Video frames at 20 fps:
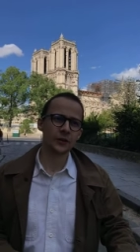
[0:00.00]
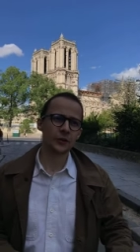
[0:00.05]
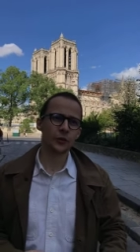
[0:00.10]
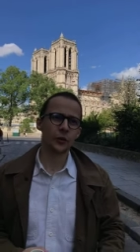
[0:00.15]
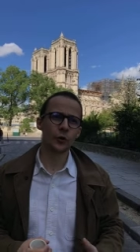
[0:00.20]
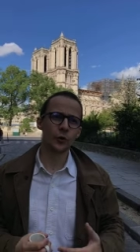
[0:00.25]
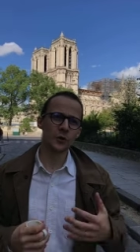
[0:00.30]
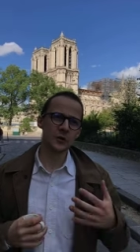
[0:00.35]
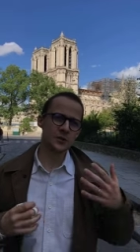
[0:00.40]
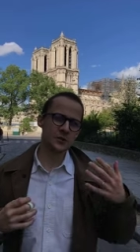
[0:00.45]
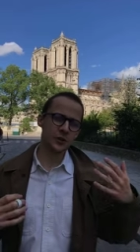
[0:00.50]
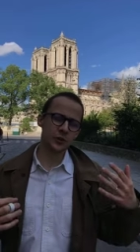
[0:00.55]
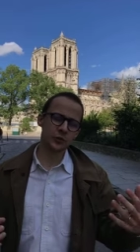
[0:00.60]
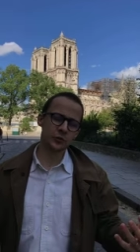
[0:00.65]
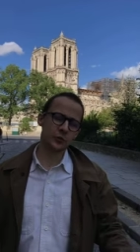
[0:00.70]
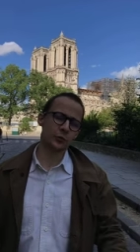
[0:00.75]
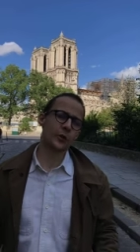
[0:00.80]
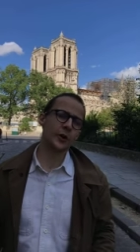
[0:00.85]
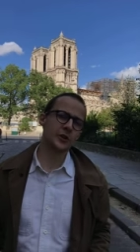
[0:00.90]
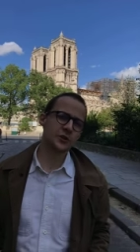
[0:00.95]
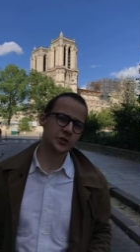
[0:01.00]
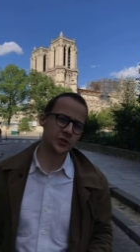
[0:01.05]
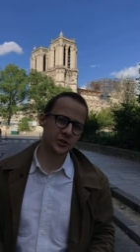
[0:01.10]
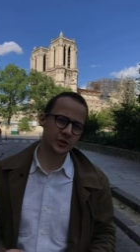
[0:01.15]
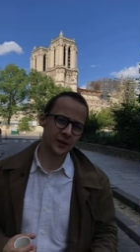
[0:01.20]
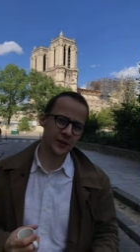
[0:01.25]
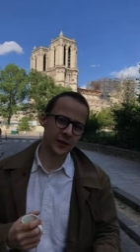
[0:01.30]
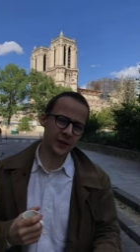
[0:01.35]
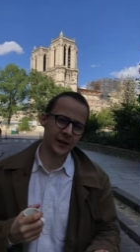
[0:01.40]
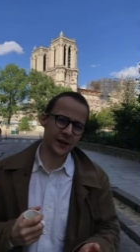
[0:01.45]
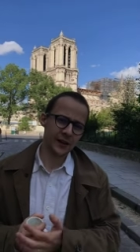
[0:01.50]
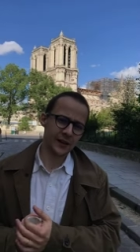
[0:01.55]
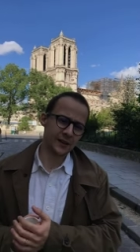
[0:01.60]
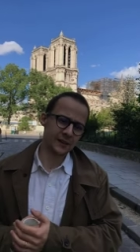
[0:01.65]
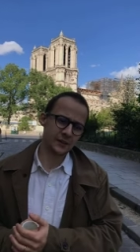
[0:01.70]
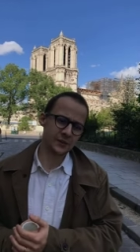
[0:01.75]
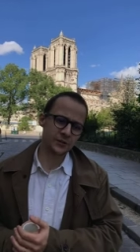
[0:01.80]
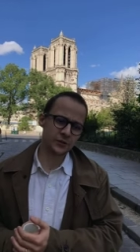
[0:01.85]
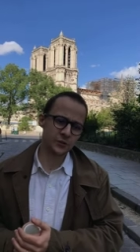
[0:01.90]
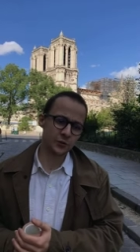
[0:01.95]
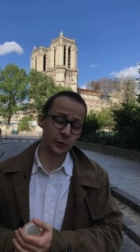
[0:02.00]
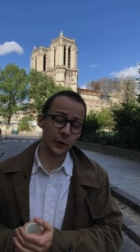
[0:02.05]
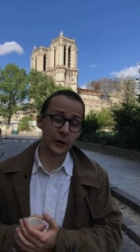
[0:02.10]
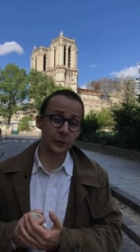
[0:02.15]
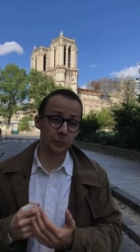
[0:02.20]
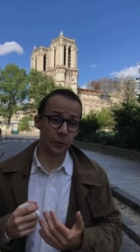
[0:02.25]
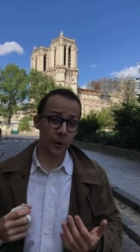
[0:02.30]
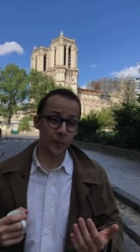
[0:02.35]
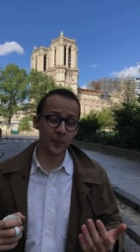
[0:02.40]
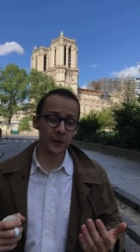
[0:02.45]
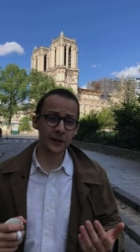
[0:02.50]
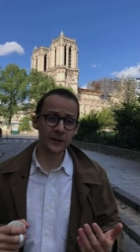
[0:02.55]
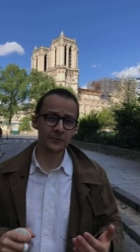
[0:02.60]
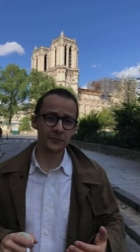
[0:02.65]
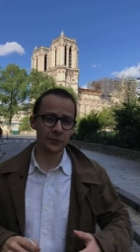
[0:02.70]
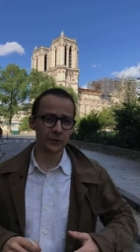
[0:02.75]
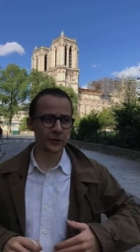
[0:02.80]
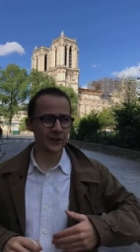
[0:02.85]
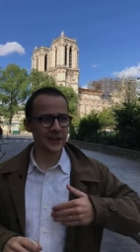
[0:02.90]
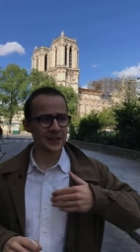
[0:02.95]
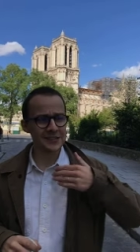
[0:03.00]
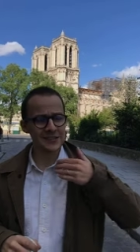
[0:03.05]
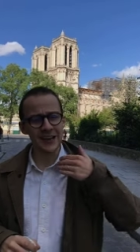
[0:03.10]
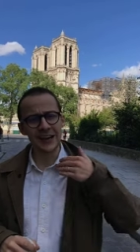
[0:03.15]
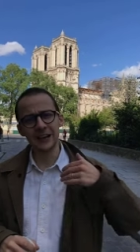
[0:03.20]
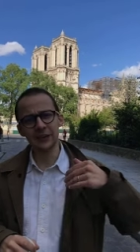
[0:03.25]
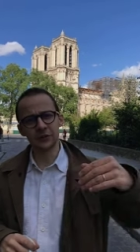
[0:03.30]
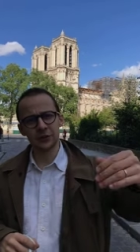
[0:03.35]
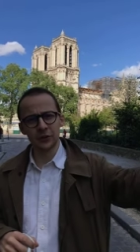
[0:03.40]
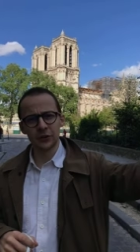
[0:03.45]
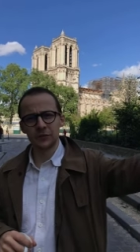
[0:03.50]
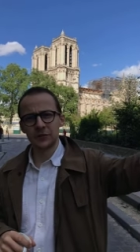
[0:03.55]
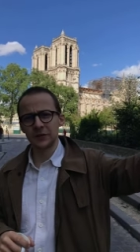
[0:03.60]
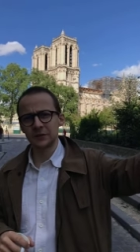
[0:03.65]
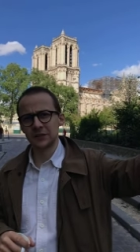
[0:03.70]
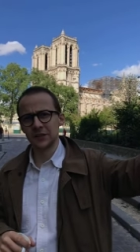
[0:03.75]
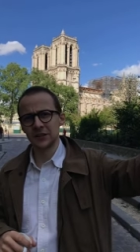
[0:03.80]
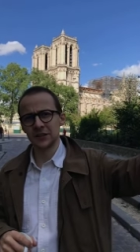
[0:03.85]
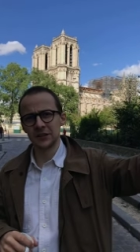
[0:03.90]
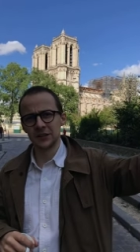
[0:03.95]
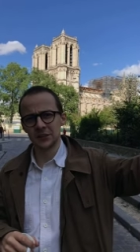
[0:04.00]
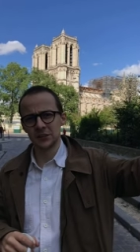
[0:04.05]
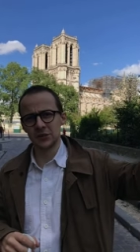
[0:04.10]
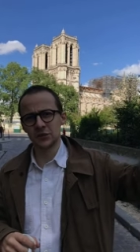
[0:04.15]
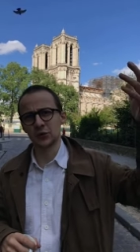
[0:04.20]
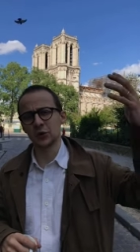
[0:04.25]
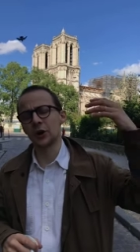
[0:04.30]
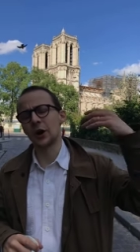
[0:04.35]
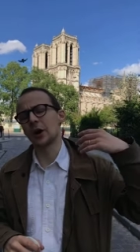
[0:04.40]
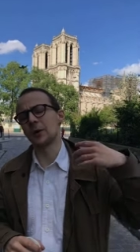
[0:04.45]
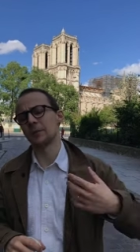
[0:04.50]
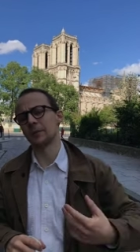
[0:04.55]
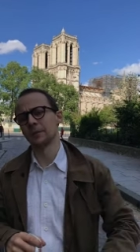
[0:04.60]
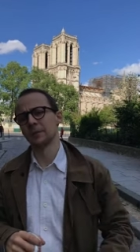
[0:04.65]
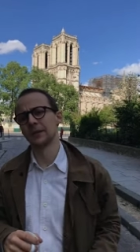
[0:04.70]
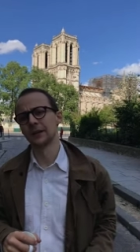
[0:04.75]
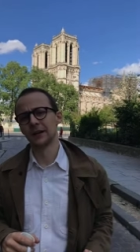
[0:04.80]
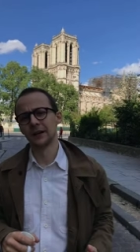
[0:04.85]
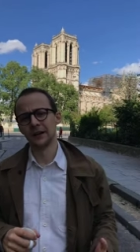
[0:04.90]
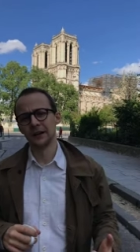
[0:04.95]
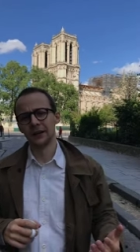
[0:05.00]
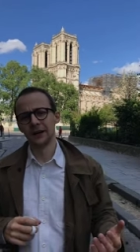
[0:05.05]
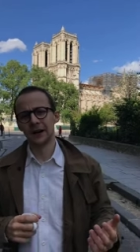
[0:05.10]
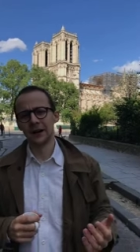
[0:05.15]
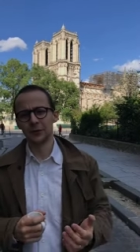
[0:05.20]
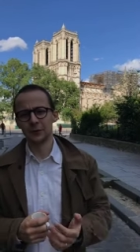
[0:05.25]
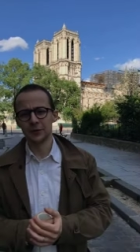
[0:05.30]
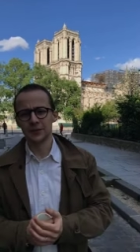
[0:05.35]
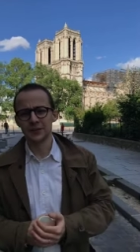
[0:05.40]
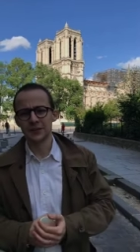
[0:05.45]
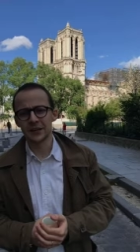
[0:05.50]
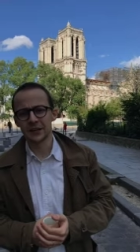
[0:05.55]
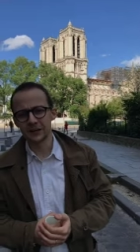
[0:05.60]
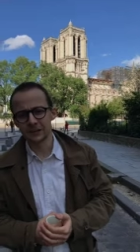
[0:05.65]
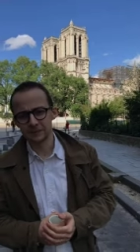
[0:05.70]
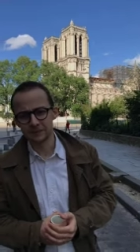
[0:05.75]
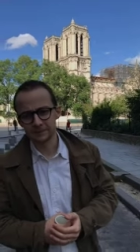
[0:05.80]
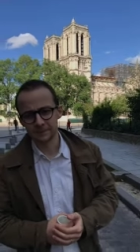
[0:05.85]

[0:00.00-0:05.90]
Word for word: The goal is not to rush and to do it properly for the next eight hundred fifty years to come, I would say.